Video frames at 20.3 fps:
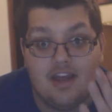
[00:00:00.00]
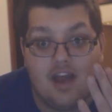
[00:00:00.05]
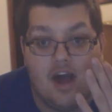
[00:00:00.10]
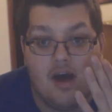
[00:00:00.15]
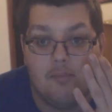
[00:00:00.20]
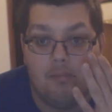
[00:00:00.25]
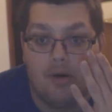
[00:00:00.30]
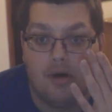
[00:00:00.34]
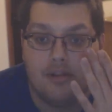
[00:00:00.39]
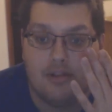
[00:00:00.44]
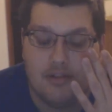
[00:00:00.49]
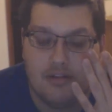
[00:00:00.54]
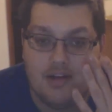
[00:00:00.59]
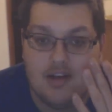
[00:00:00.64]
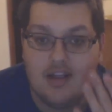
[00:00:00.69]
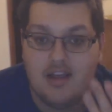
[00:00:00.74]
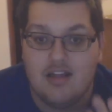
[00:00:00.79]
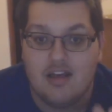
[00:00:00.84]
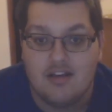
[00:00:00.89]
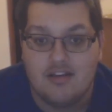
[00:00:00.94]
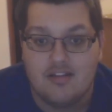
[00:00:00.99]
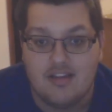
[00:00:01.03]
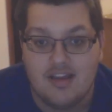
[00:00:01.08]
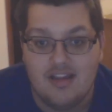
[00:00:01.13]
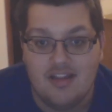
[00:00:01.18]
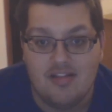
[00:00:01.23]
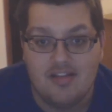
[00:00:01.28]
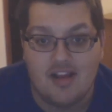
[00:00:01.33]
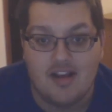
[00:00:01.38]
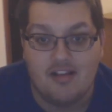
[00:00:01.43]
he can't possibly, like,
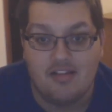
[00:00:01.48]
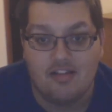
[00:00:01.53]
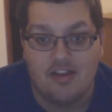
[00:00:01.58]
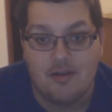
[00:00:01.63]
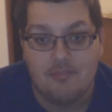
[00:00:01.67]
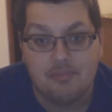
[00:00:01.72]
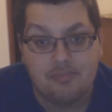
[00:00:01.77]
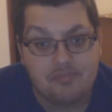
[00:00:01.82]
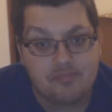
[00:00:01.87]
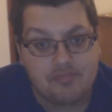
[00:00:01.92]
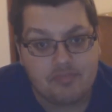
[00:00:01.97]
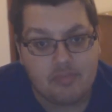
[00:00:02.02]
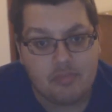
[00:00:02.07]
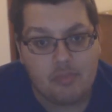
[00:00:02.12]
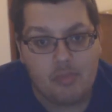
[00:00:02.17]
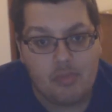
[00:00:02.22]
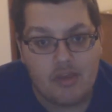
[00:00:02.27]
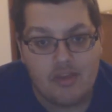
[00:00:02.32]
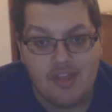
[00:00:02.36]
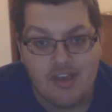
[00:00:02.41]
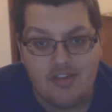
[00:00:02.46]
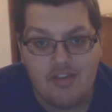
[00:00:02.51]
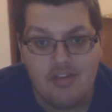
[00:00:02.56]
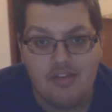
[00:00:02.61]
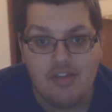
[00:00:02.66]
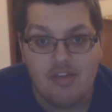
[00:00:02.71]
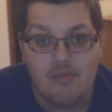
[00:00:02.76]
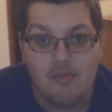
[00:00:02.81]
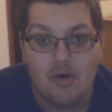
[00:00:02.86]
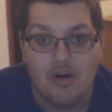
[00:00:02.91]
see this, and it's like, this
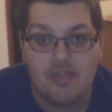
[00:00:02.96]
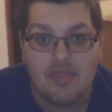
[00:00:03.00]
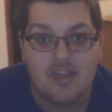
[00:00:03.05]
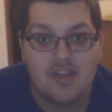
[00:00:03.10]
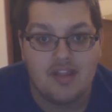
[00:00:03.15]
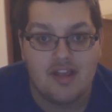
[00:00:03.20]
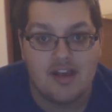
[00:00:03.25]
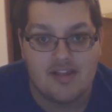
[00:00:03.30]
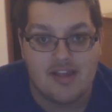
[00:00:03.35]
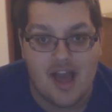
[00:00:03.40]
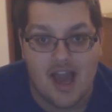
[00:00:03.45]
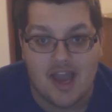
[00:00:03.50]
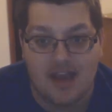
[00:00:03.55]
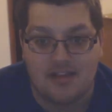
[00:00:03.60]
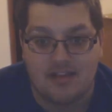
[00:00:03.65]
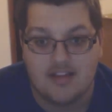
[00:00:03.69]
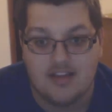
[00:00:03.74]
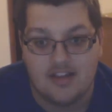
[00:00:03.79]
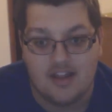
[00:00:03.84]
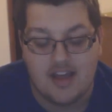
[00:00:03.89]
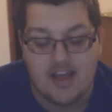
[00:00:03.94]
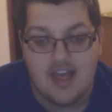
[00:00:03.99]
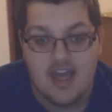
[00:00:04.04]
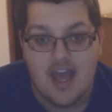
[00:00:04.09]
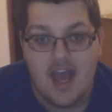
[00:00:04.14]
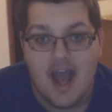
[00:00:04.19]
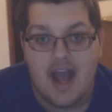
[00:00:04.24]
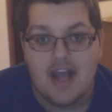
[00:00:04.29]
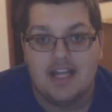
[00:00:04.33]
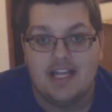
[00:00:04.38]
is the one thing that's actually, like,
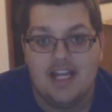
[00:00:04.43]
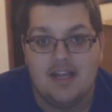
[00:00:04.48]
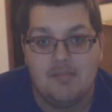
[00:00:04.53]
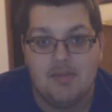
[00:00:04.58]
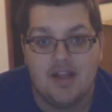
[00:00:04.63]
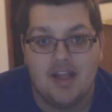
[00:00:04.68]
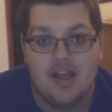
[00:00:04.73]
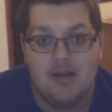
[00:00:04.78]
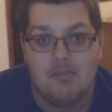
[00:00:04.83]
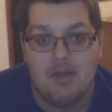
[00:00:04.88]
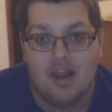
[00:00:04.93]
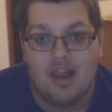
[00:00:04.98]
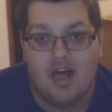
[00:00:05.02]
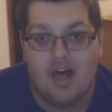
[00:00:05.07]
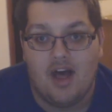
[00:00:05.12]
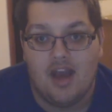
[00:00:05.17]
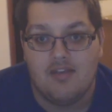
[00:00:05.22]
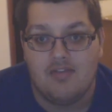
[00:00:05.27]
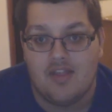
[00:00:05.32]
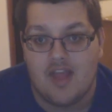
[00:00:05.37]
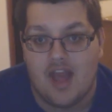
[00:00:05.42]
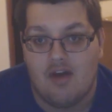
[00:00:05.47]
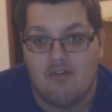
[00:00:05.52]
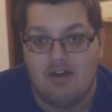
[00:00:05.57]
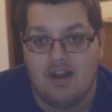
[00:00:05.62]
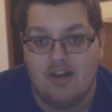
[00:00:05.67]
keeping him alive now.